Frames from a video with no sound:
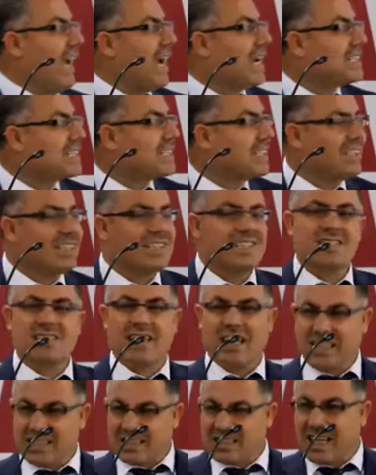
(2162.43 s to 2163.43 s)
excellence
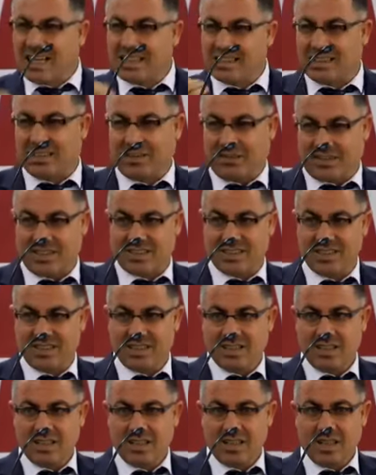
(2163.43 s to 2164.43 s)
incentives.
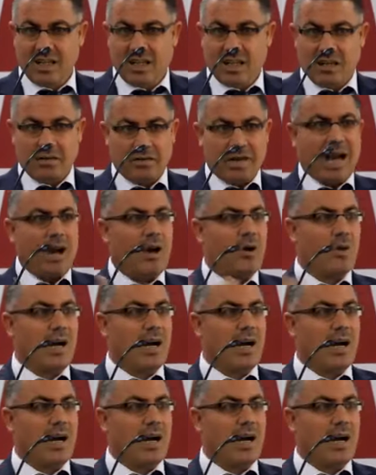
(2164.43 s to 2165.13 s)
Now,